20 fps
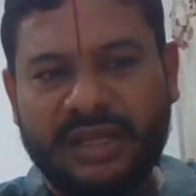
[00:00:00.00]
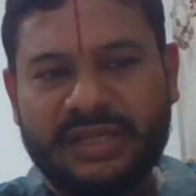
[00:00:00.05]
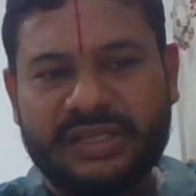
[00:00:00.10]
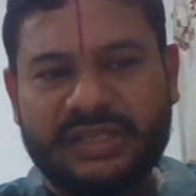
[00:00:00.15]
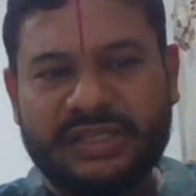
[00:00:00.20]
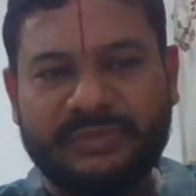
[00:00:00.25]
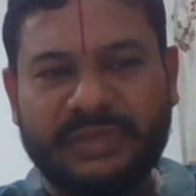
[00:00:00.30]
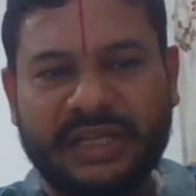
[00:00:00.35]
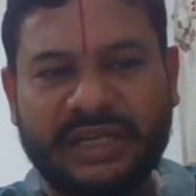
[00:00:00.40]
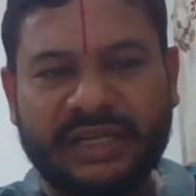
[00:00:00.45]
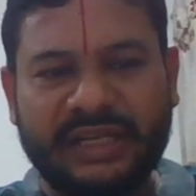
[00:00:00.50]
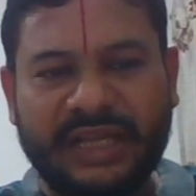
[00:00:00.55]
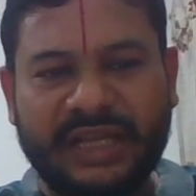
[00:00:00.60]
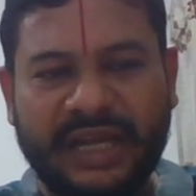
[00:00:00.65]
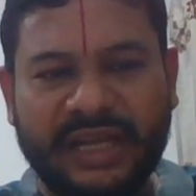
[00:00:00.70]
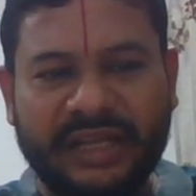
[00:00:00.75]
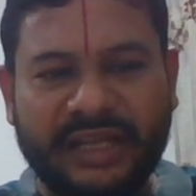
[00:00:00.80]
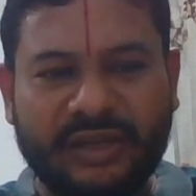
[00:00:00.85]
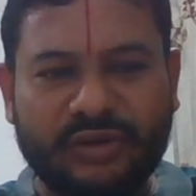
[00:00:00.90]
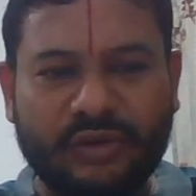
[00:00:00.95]
Similarly,
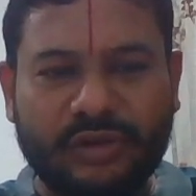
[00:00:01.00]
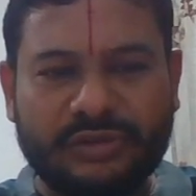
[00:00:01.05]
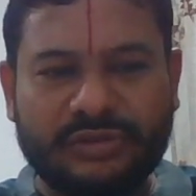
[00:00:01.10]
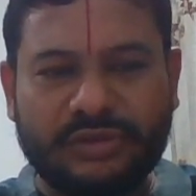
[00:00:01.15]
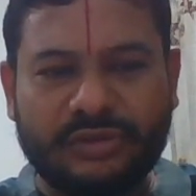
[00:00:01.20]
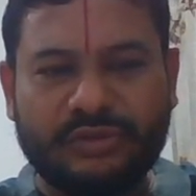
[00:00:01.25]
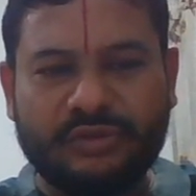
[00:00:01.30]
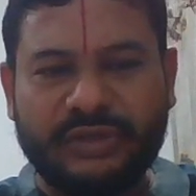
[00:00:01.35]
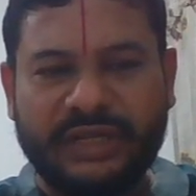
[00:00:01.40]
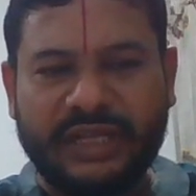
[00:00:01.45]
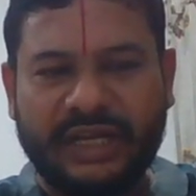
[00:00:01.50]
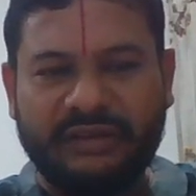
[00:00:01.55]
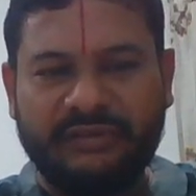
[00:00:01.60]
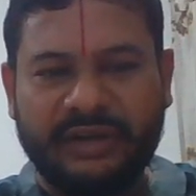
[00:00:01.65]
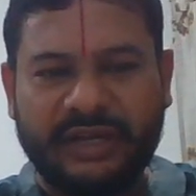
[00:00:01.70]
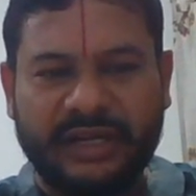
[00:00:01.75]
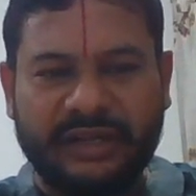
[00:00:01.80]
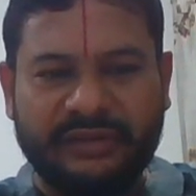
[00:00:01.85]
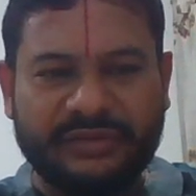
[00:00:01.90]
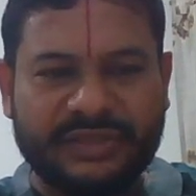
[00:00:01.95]
I can also do
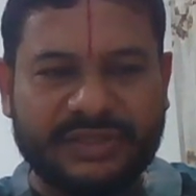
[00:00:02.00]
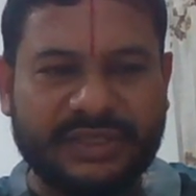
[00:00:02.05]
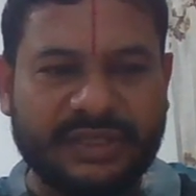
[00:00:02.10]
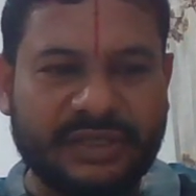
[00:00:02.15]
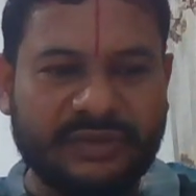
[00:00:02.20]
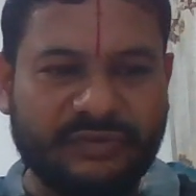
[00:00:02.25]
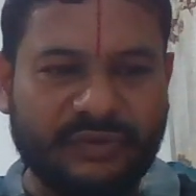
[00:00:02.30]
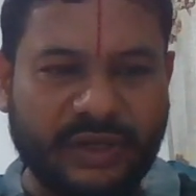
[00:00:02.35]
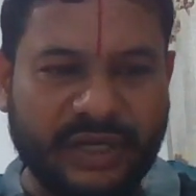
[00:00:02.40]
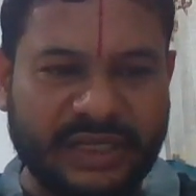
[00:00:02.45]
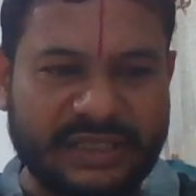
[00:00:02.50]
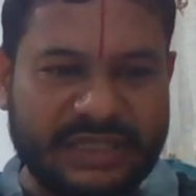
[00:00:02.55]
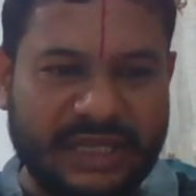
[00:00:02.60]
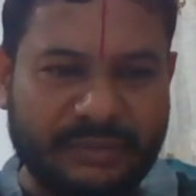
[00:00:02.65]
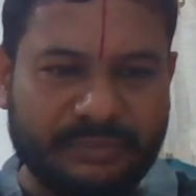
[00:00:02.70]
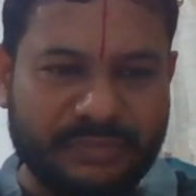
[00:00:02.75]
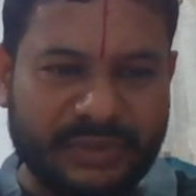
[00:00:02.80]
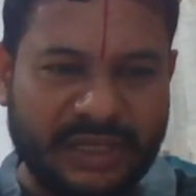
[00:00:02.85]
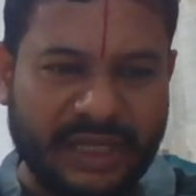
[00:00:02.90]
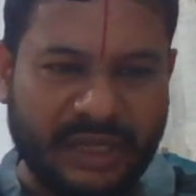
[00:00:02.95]
derivatives. For
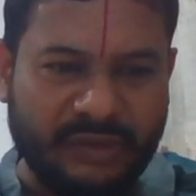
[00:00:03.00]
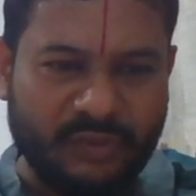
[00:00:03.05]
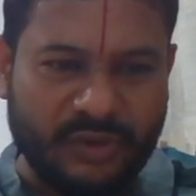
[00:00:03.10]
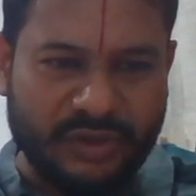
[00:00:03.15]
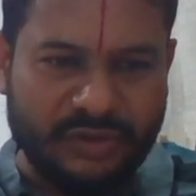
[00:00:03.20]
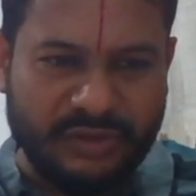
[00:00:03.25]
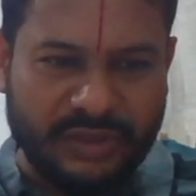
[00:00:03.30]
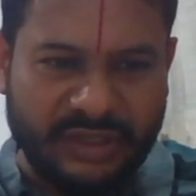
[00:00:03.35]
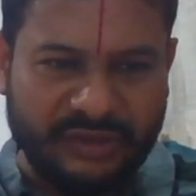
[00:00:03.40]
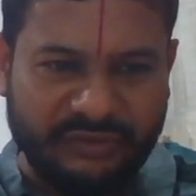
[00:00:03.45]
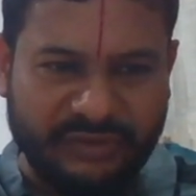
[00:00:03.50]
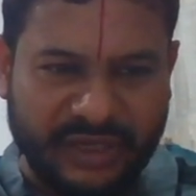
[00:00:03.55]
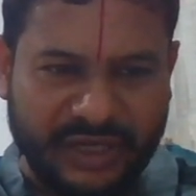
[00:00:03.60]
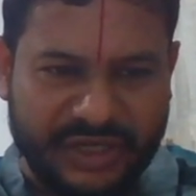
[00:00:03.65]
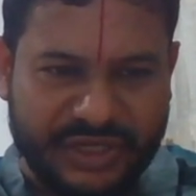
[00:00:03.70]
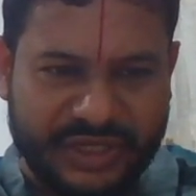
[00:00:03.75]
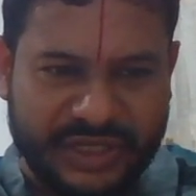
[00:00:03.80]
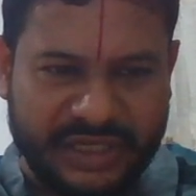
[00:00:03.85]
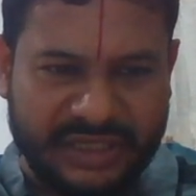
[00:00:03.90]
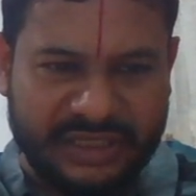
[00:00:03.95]
example, I want to
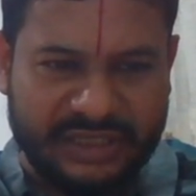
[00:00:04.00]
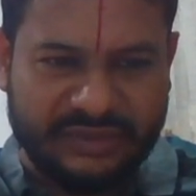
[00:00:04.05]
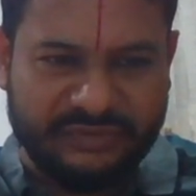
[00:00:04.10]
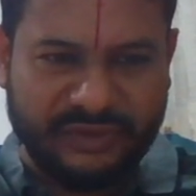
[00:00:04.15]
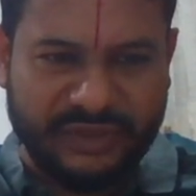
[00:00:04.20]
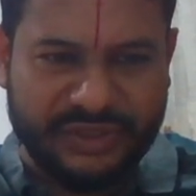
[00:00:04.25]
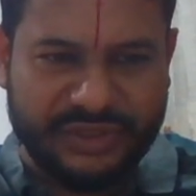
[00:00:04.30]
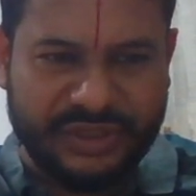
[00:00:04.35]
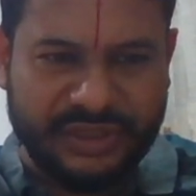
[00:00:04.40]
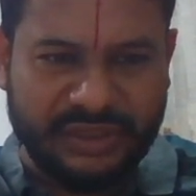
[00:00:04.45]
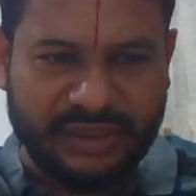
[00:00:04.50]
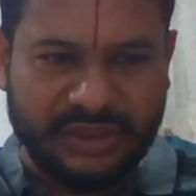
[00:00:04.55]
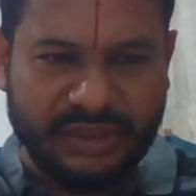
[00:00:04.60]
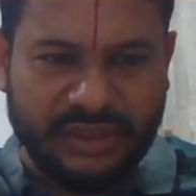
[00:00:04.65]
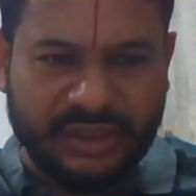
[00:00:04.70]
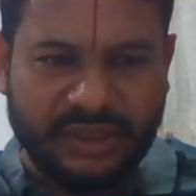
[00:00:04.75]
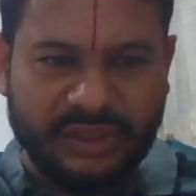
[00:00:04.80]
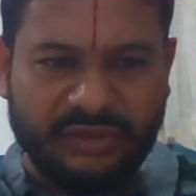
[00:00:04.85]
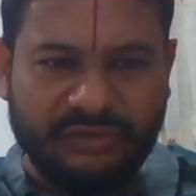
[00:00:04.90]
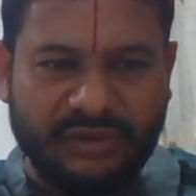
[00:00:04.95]
differentiate this function
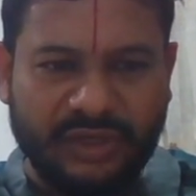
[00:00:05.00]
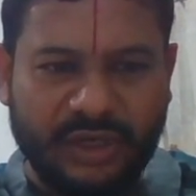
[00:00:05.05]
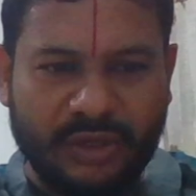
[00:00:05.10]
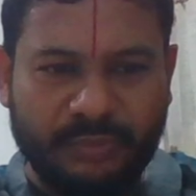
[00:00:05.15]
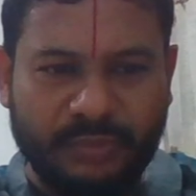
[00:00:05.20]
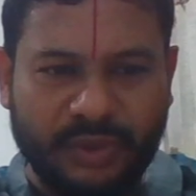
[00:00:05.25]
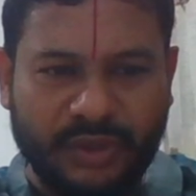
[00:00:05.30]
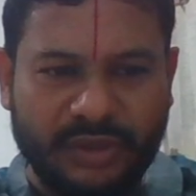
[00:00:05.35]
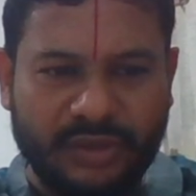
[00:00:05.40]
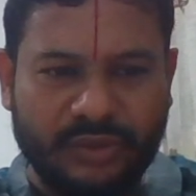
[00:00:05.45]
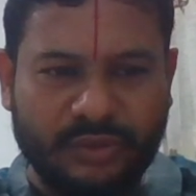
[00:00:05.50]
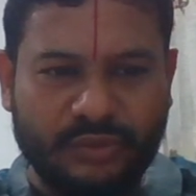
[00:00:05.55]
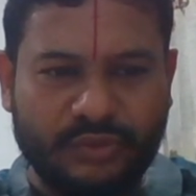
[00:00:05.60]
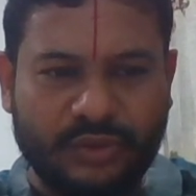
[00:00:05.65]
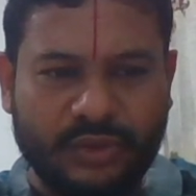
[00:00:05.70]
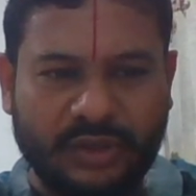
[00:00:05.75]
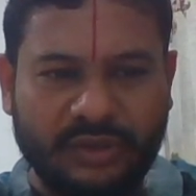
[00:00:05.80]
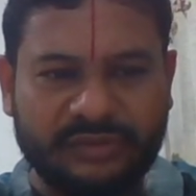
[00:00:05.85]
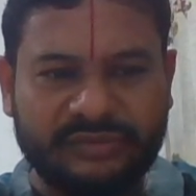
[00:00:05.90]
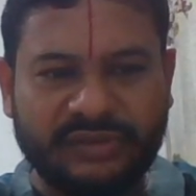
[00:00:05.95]
1 upon
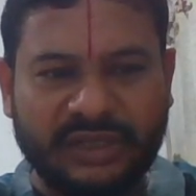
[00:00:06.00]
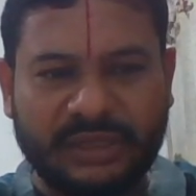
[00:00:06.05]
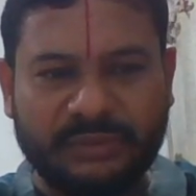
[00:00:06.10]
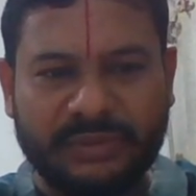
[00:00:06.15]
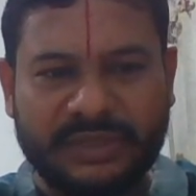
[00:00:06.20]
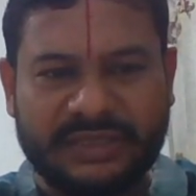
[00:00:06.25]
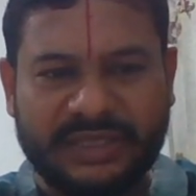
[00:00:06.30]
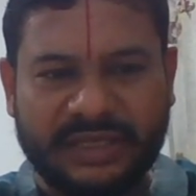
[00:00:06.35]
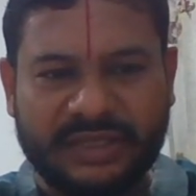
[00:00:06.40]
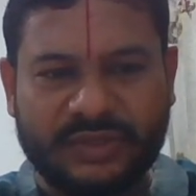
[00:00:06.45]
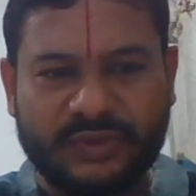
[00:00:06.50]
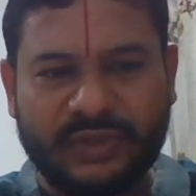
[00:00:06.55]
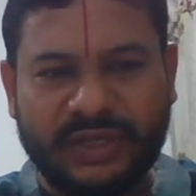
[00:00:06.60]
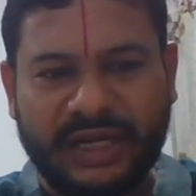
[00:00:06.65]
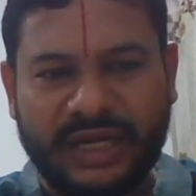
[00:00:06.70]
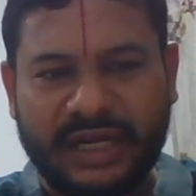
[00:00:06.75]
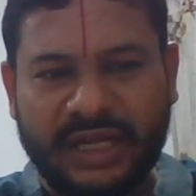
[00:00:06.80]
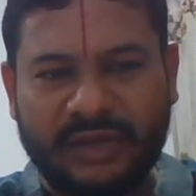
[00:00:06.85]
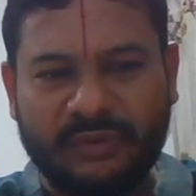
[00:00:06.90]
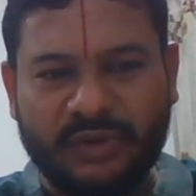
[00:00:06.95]
root of 1 plus x square,
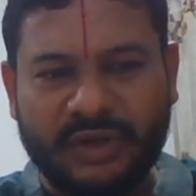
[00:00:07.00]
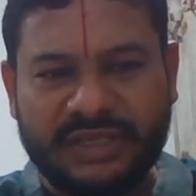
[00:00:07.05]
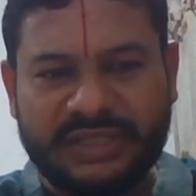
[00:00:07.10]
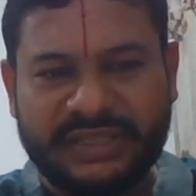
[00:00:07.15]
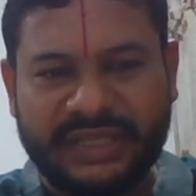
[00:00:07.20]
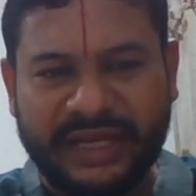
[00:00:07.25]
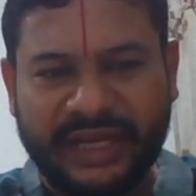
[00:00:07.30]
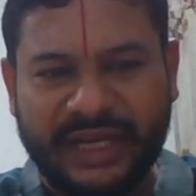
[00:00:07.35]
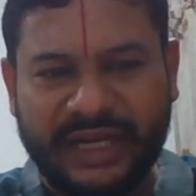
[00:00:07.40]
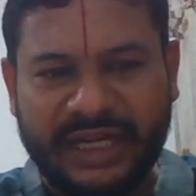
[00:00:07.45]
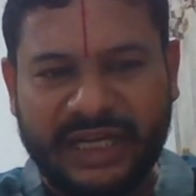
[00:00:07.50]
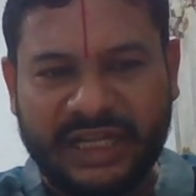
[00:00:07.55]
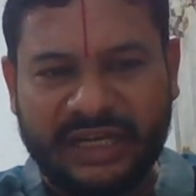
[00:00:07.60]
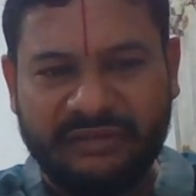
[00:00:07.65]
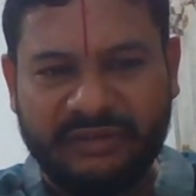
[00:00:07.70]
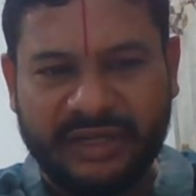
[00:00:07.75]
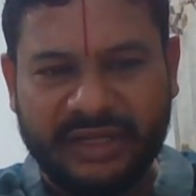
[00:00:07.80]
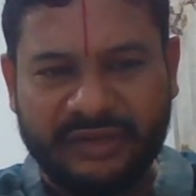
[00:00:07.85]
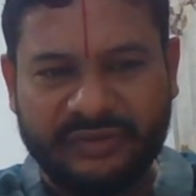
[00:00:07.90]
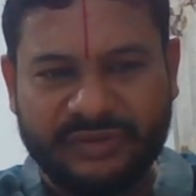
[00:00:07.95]
and I want second
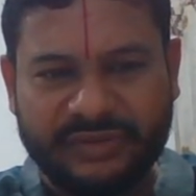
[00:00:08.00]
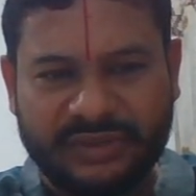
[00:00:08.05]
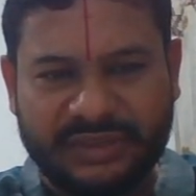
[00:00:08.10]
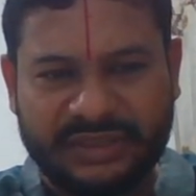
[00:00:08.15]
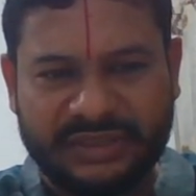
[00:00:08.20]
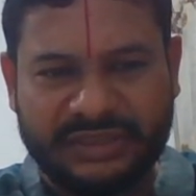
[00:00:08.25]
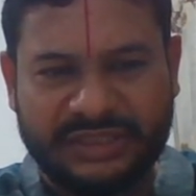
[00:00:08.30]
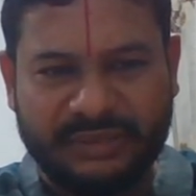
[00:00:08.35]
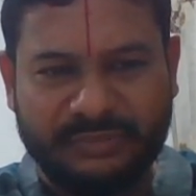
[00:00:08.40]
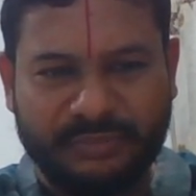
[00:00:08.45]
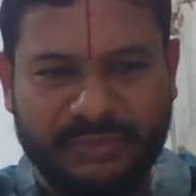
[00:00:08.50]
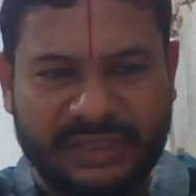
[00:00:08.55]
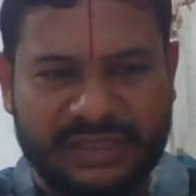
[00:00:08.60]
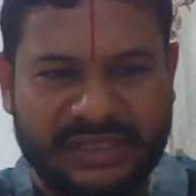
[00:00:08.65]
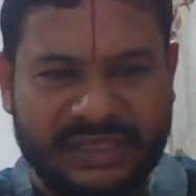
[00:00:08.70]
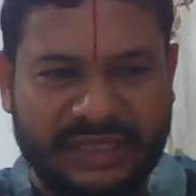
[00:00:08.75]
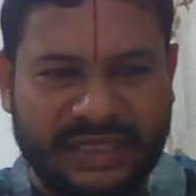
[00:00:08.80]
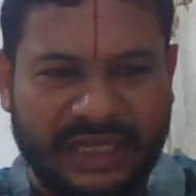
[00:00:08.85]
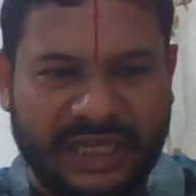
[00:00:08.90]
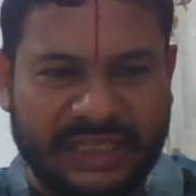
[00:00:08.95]
derivative. So this is simple
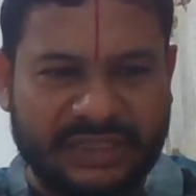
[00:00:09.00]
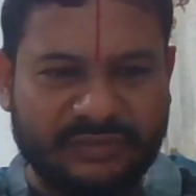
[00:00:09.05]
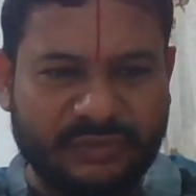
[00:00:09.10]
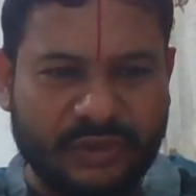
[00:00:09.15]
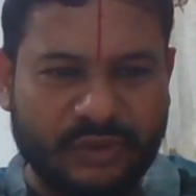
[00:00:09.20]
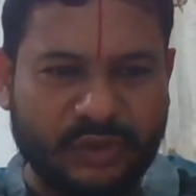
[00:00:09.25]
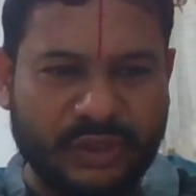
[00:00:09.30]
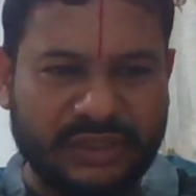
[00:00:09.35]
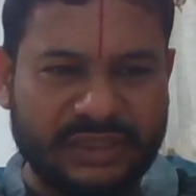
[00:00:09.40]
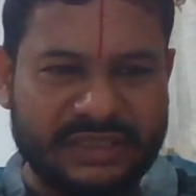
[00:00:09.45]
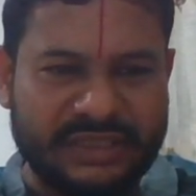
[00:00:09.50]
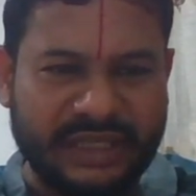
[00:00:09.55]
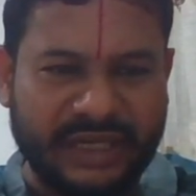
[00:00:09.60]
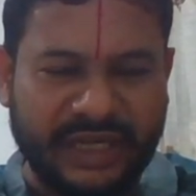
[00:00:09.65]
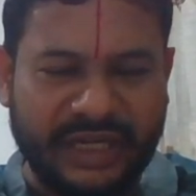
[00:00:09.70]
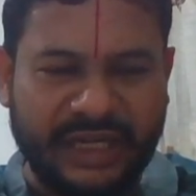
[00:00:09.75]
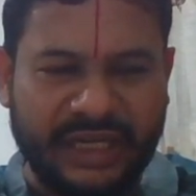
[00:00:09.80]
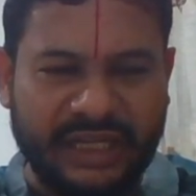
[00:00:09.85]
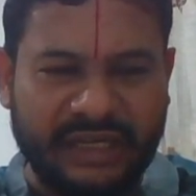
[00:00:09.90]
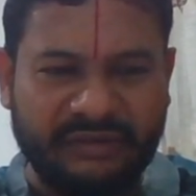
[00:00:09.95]
syntax for doing the
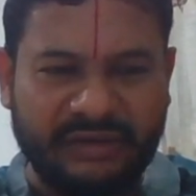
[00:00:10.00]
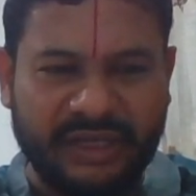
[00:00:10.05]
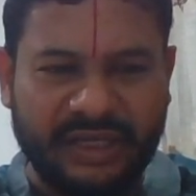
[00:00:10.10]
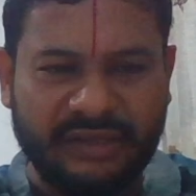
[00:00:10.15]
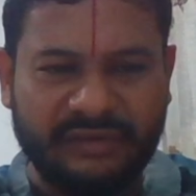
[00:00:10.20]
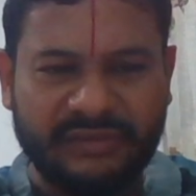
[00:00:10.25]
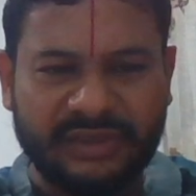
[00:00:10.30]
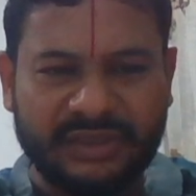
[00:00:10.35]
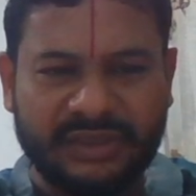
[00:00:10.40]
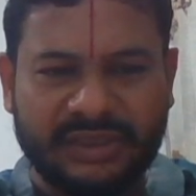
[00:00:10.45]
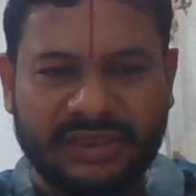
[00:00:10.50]
second derivative.